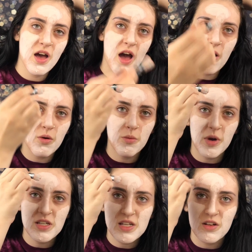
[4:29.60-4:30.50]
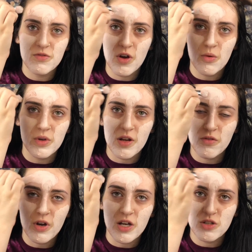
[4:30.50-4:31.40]
how my skin felt
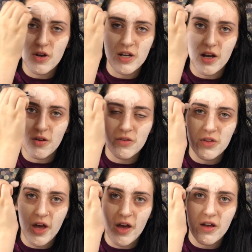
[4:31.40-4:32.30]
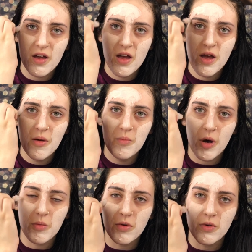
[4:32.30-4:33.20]
whenever I tried out that
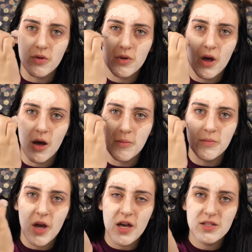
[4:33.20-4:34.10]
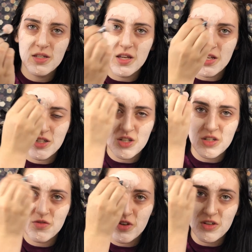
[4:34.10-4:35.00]
bubble mask. It
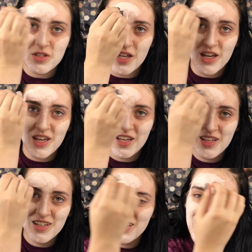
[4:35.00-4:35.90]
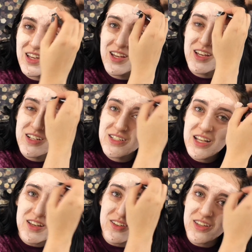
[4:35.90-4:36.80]
just feels like
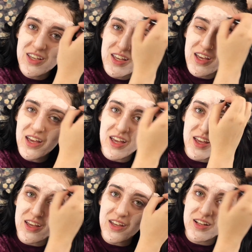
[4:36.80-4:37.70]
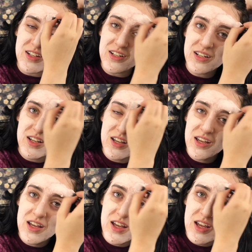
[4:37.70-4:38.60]
tingly, and
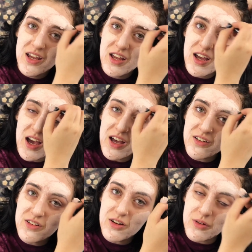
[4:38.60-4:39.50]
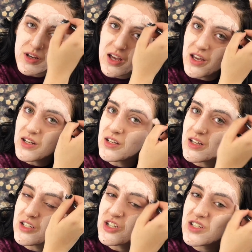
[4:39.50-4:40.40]
I don't know, it
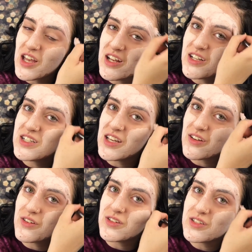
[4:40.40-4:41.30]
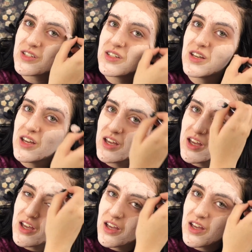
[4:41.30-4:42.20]
just kind of tickles
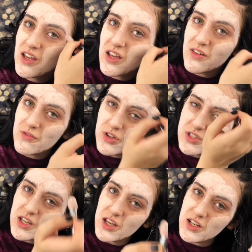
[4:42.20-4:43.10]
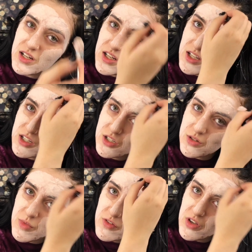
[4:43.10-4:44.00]
and feels like I need to itch
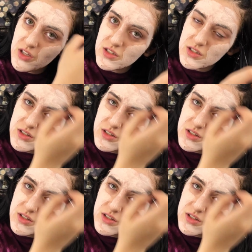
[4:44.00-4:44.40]
my face.